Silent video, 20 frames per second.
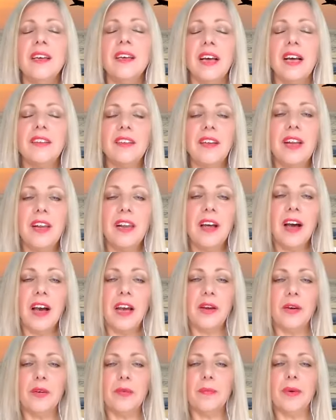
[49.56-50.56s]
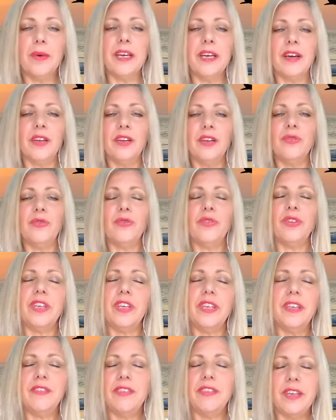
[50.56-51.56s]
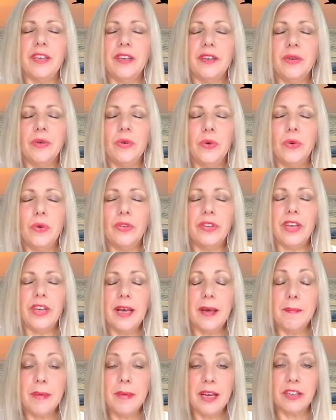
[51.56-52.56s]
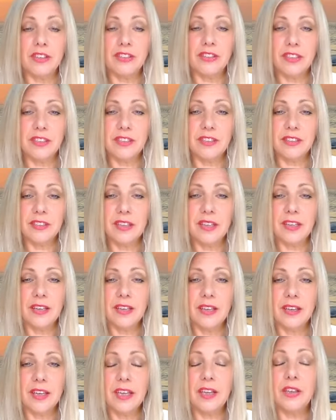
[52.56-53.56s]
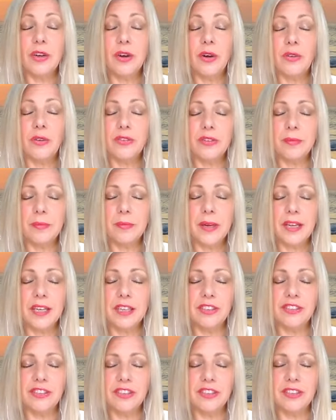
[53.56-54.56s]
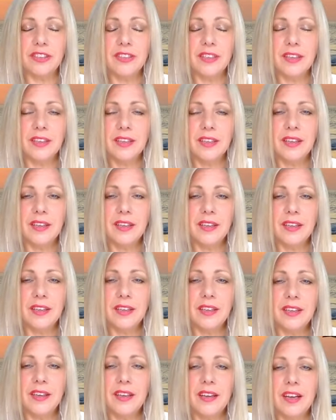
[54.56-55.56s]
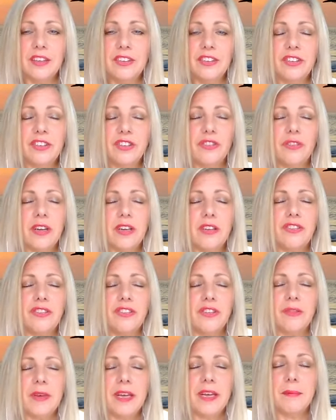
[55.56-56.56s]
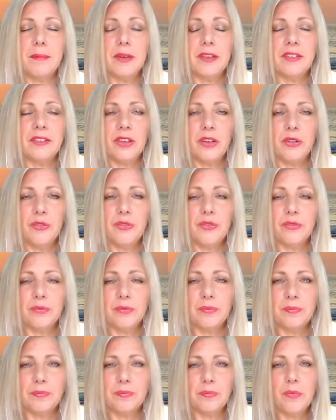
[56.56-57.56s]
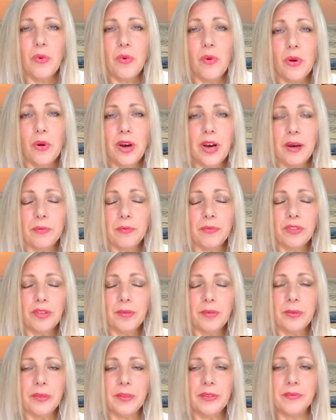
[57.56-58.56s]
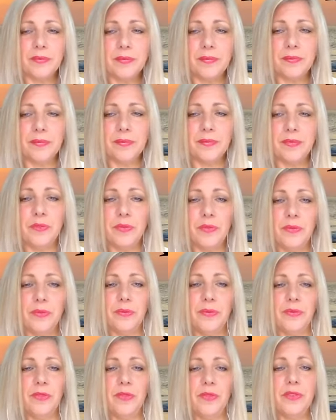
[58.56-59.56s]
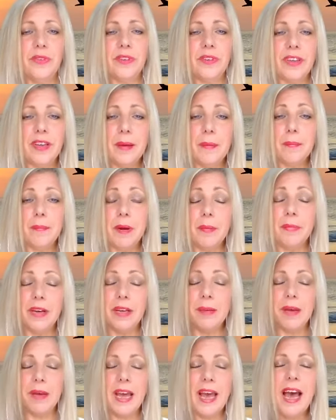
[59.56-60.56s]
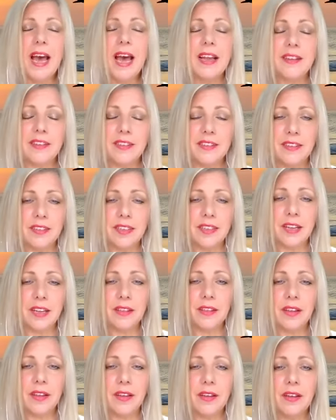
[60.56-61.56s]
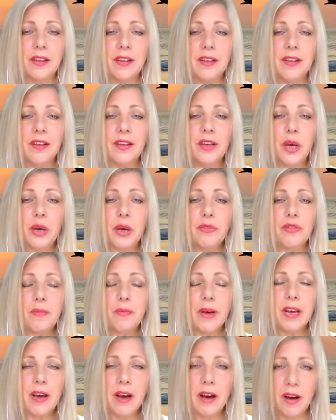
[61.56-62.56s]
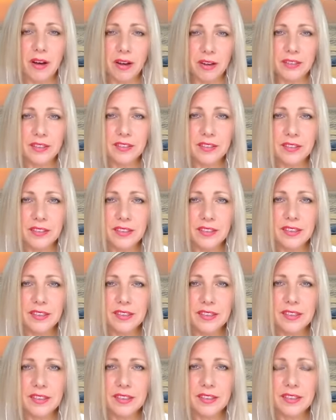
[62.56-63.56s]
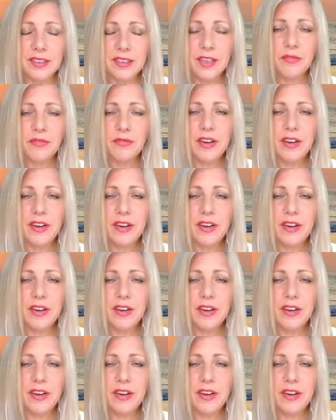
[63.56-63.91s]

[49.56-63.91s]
As I lie on my unforgiving horsehair mattress in contemplation, I stretch to make myself more comfortable. I bring my hands together over my heart in